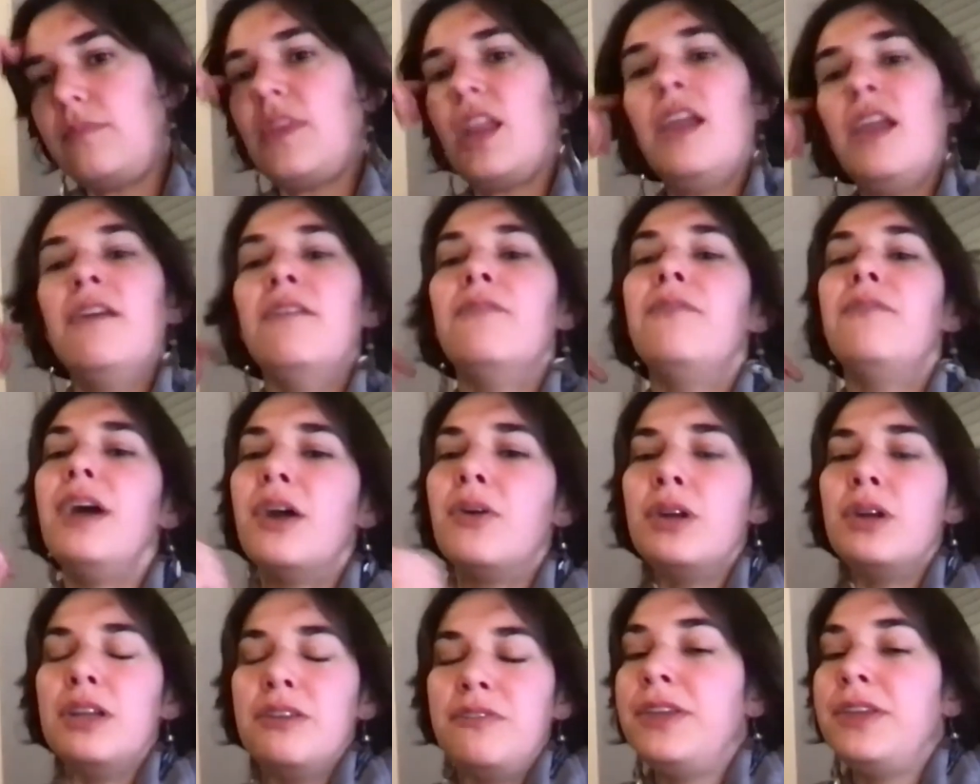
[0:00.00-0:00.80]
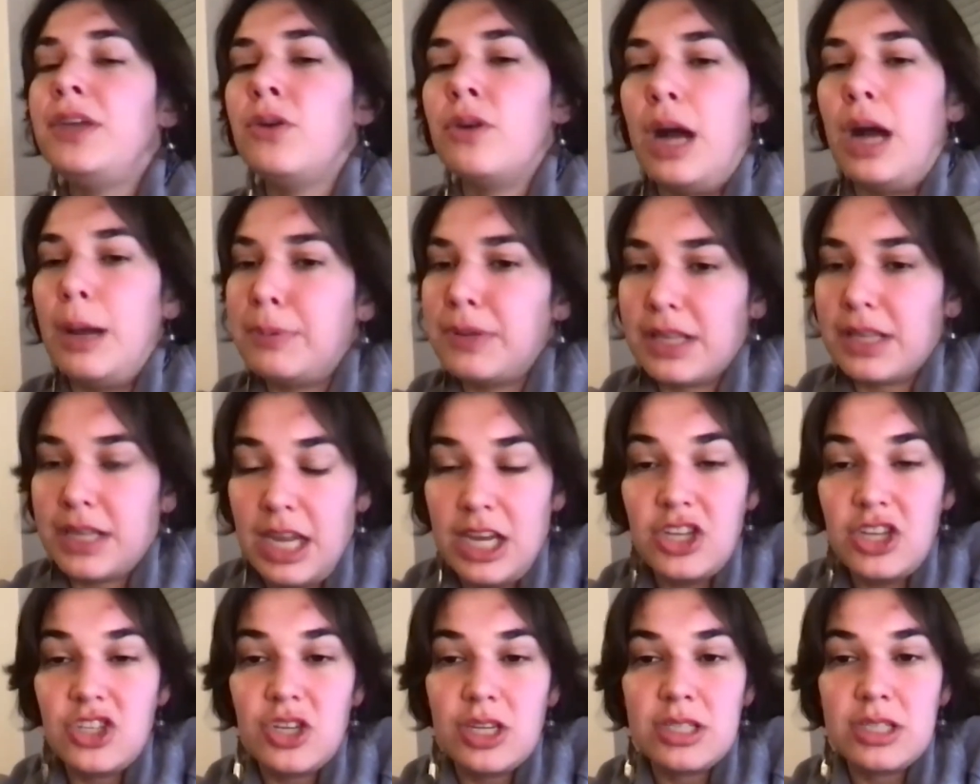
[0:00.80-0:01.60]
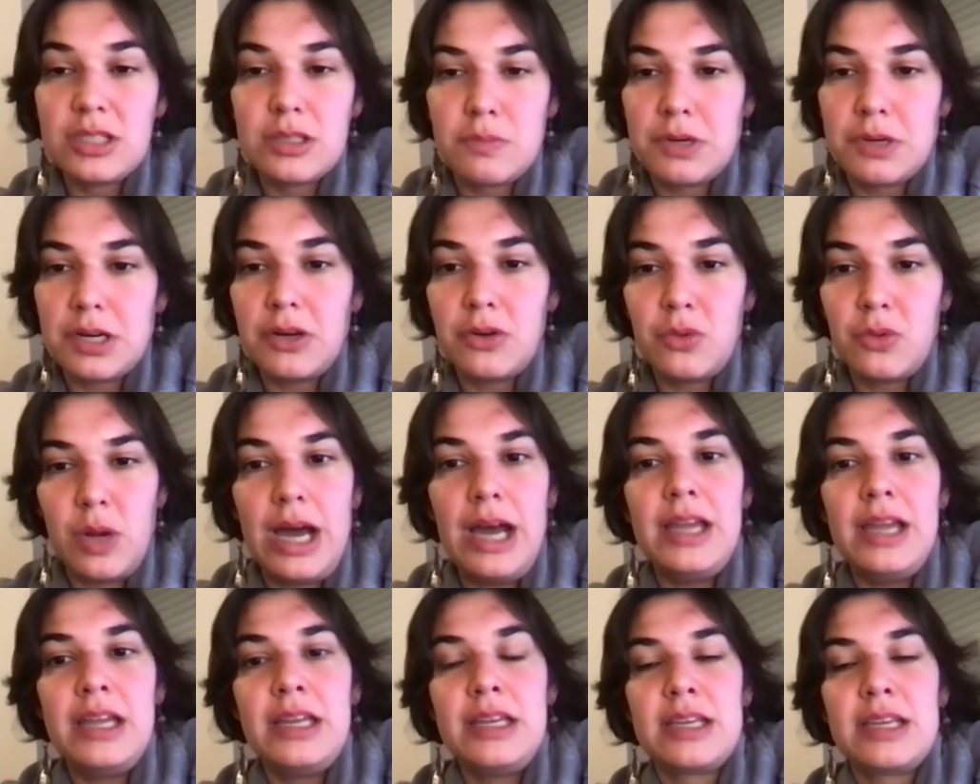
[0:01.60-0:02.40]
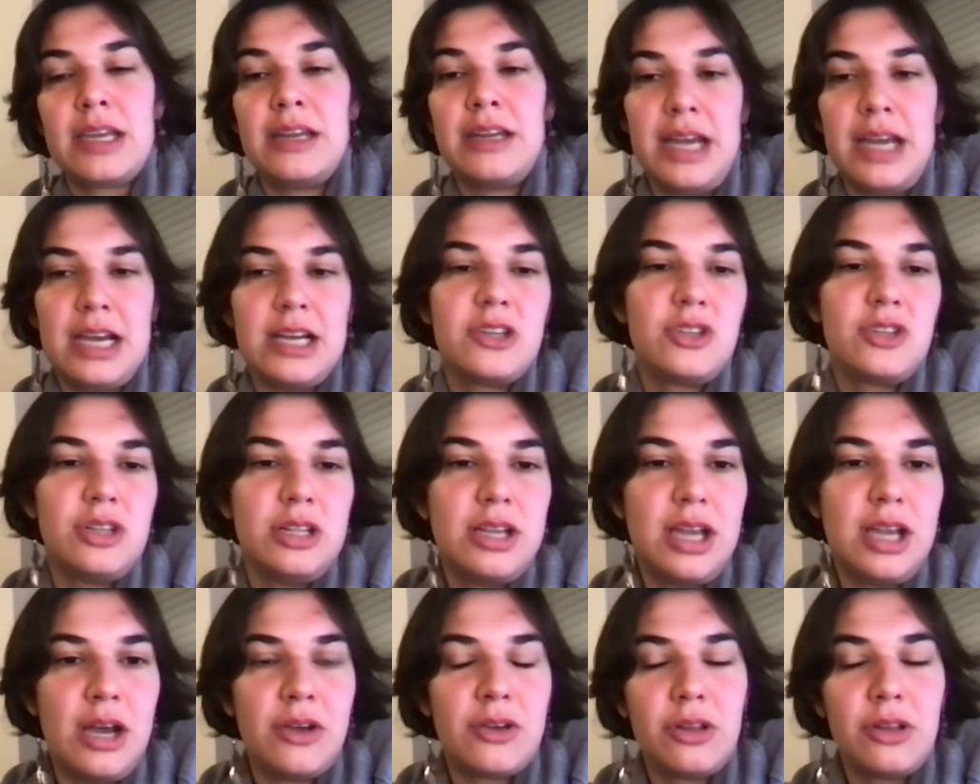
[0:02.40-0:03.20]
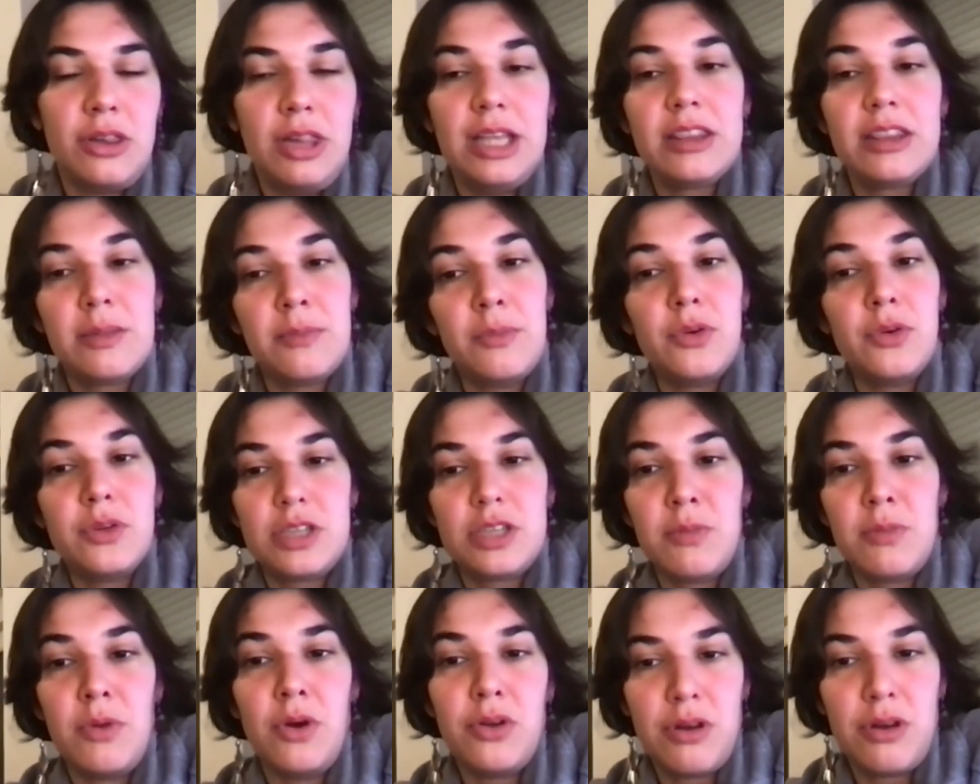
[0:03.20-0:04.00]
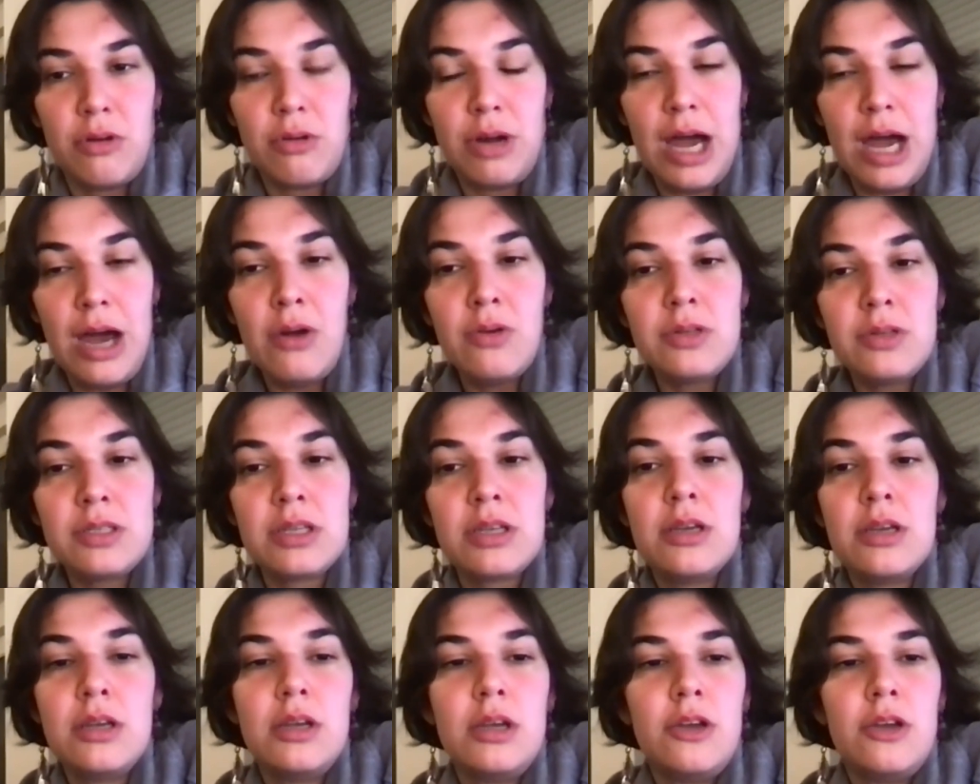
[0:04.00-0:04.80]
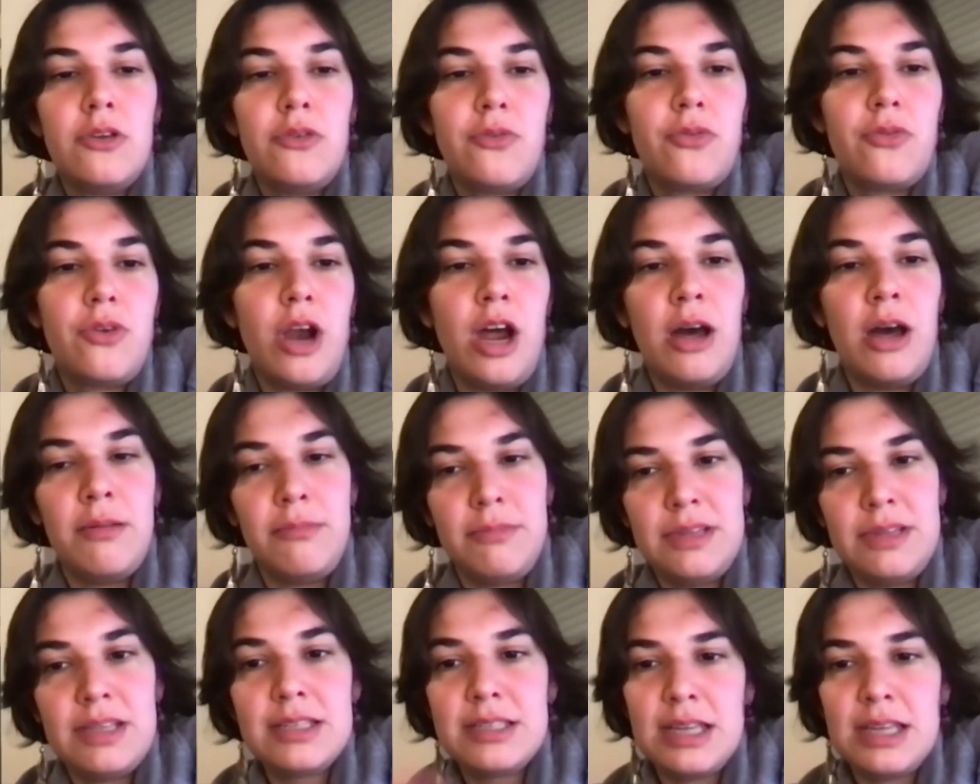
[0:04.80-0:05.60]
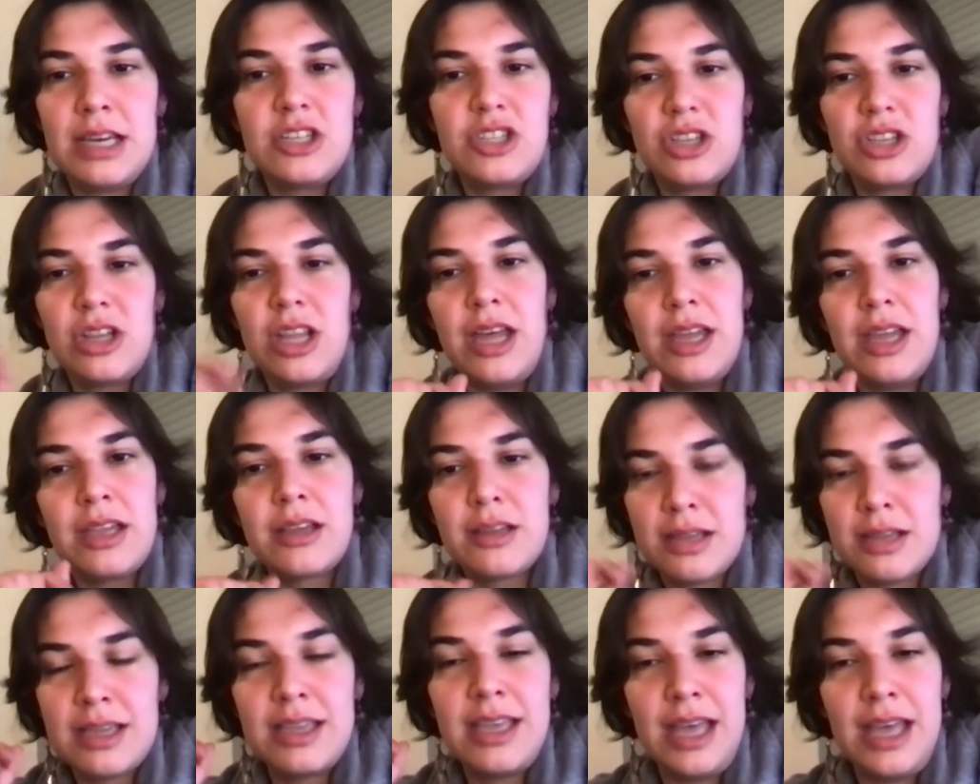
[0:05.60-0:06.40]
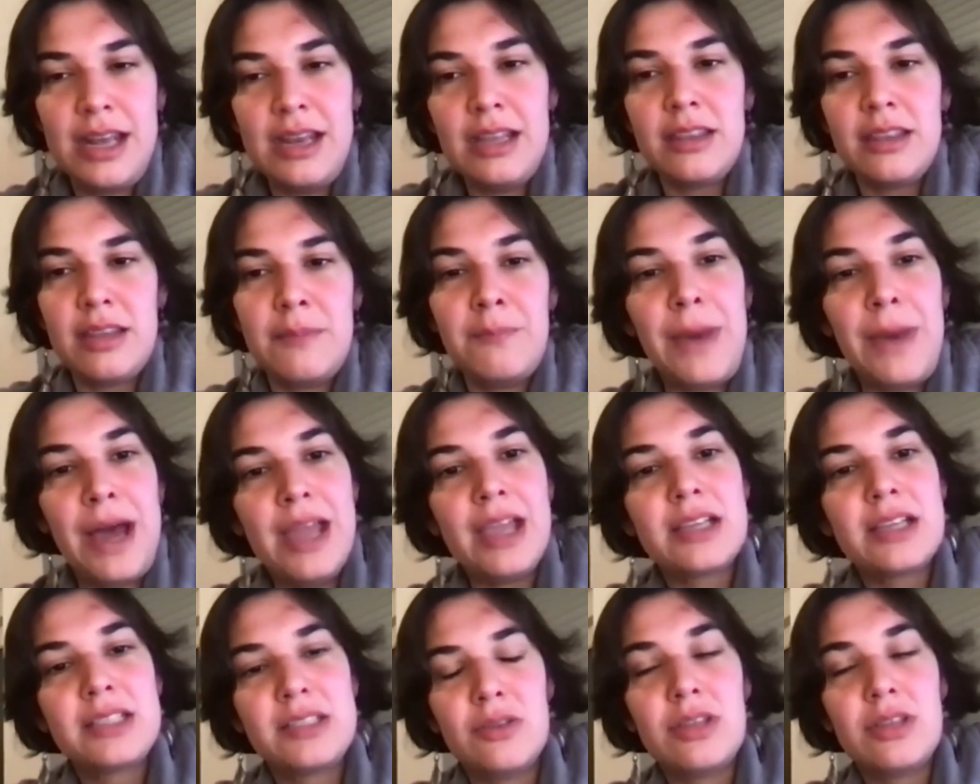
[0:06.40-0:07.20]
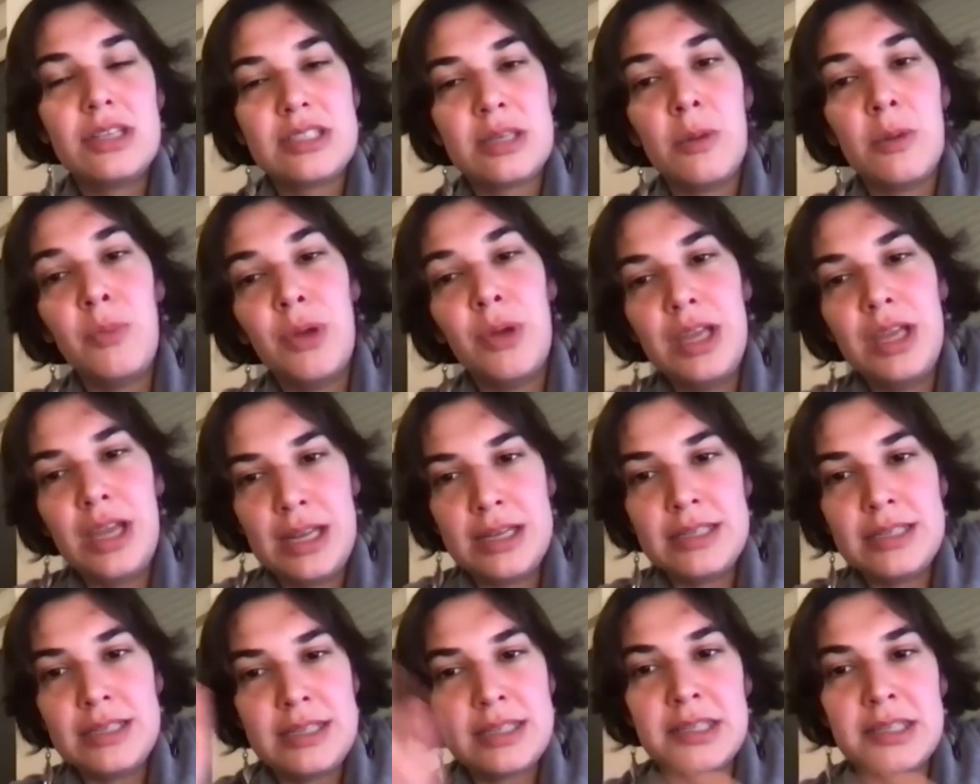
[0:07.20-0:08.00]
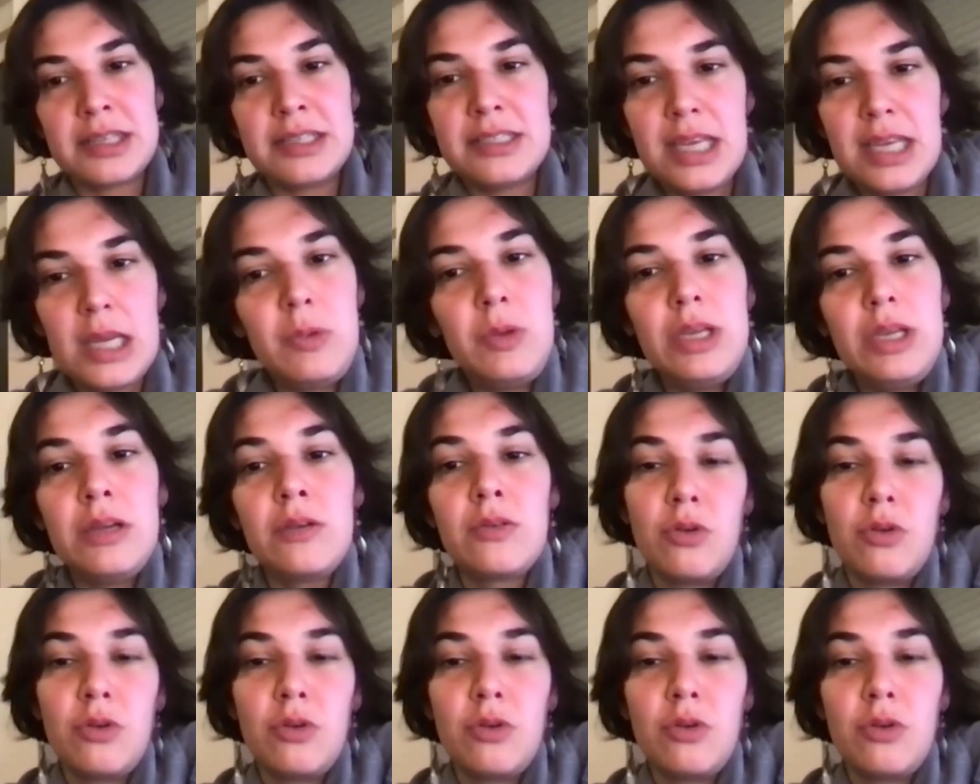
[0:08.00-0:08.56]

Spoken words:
Very few applications worldwide can actually calculate the multimodal route from such like getting the bike to the subway and continuing.